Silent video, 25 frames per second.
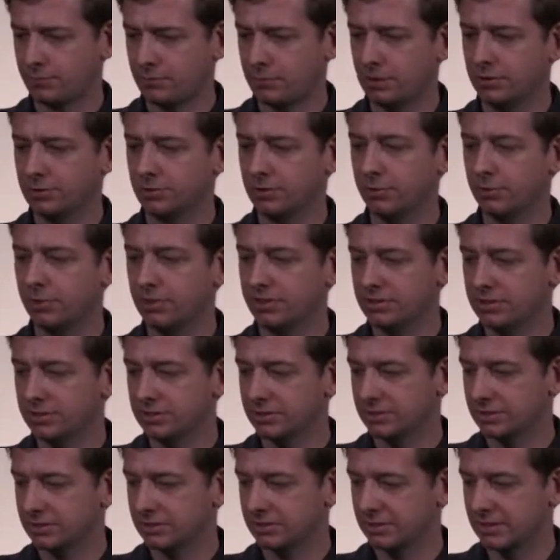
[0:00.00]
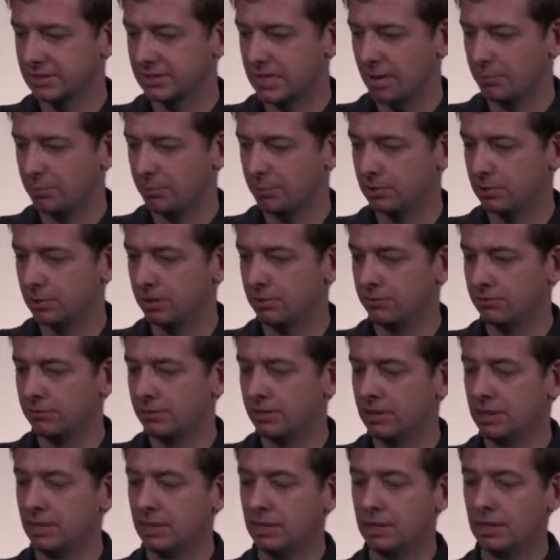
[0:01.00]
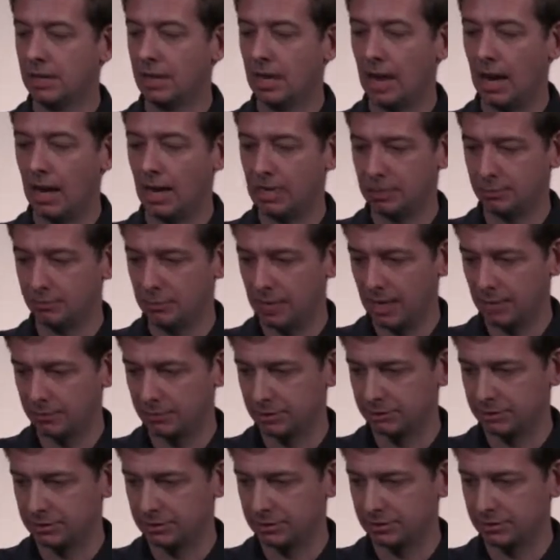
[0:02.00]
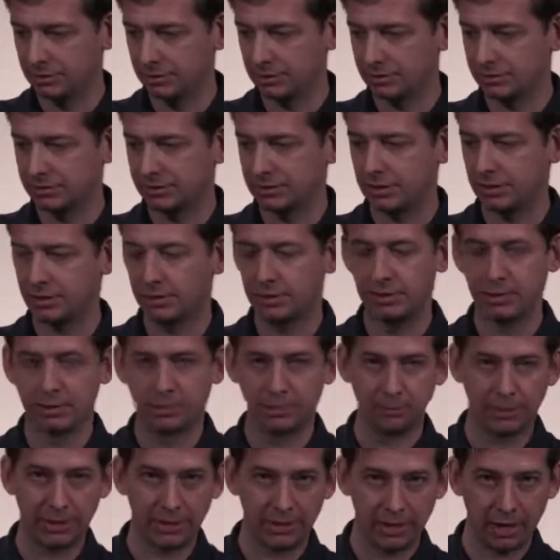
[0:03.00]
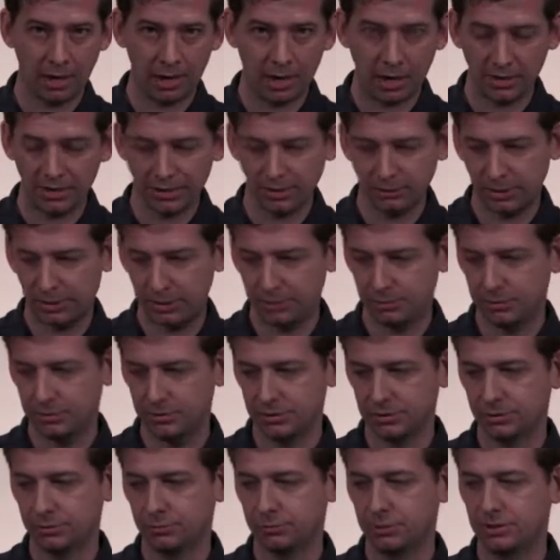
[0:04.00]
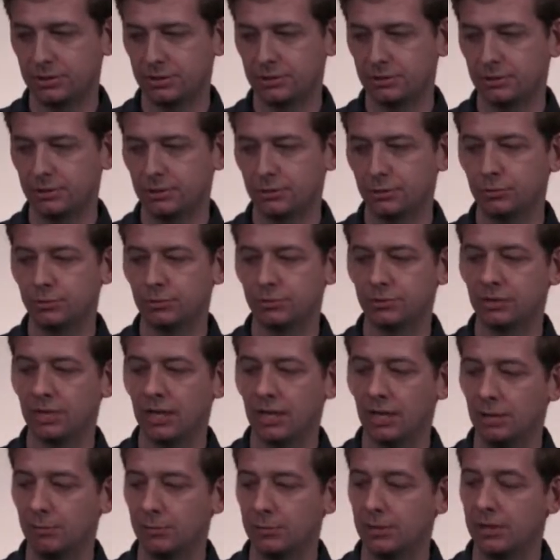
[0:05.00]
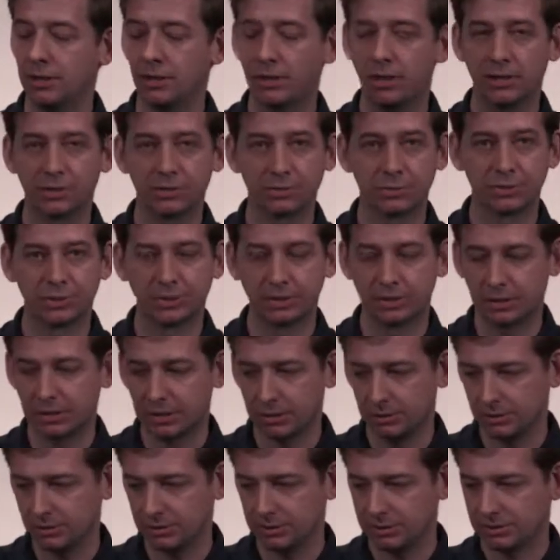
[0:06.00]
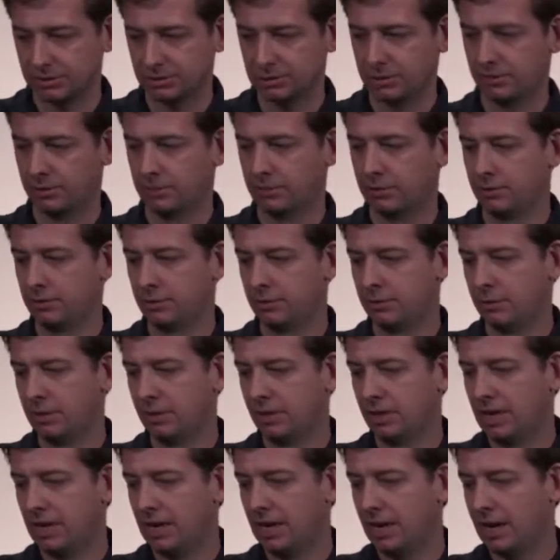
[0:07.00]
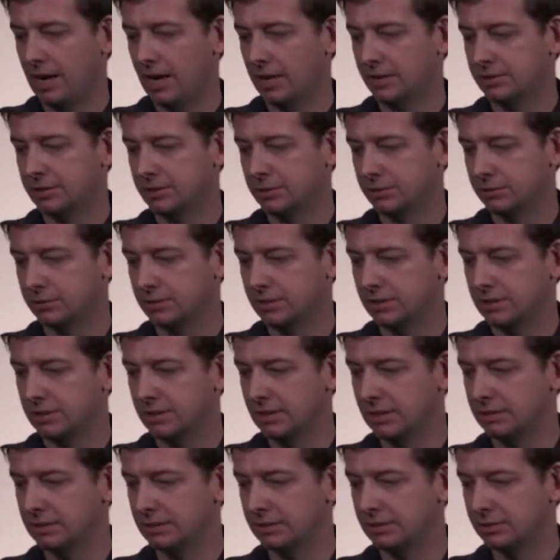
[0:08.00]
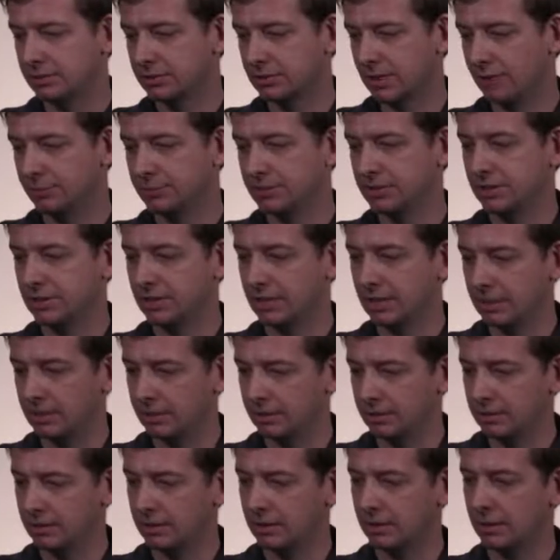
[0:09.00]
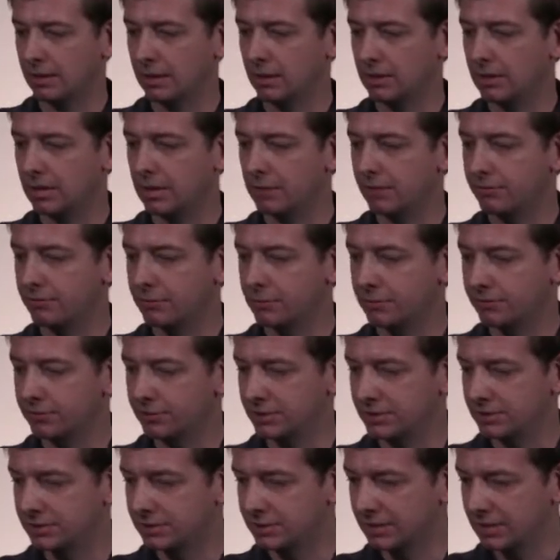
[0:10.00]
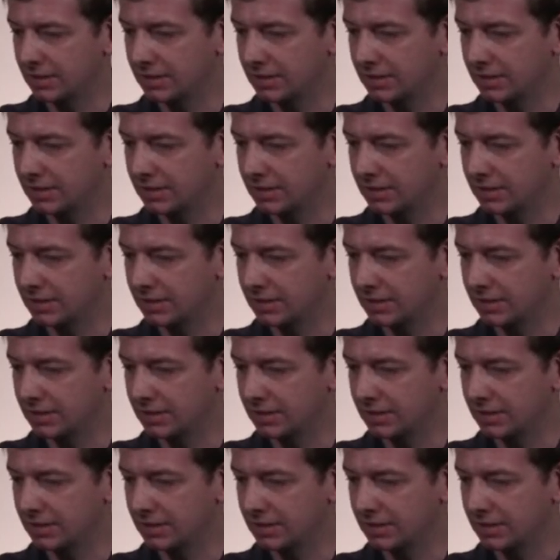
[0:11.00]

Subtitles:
So this is an example of Alabama materials that are in the Mary Haas papers, Mary Haas was a linguist. And so it describes, again, a lot of different